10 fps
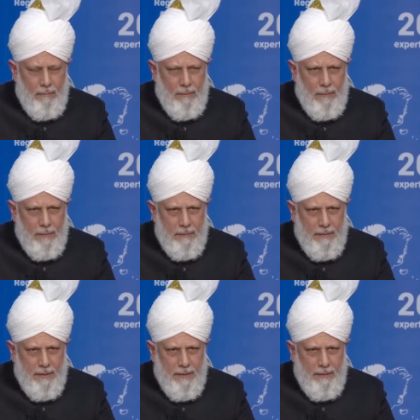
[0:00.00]
from
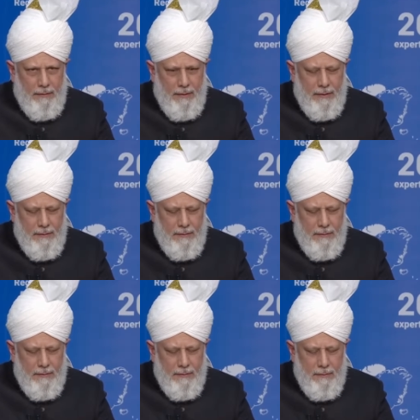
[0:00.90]
different
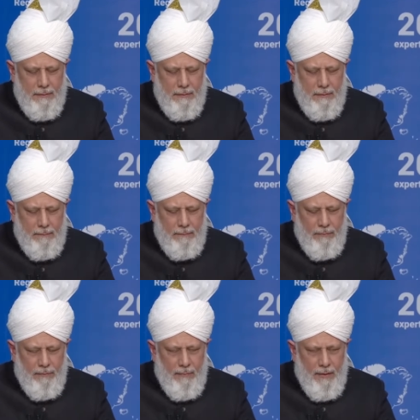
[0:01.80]
countries
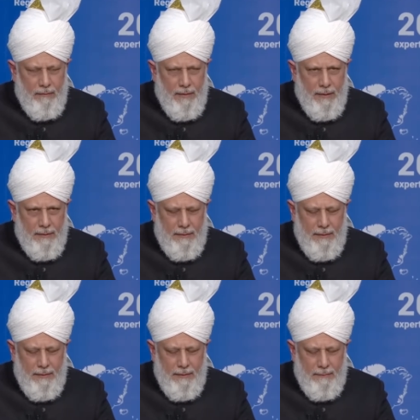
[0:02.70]
have gathered
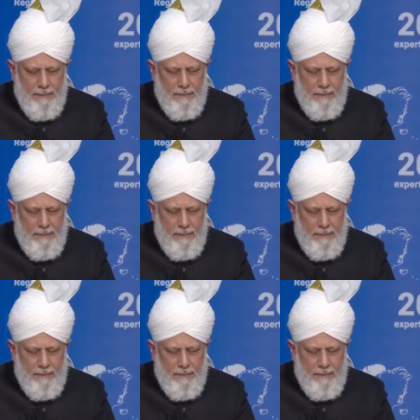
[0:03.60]
here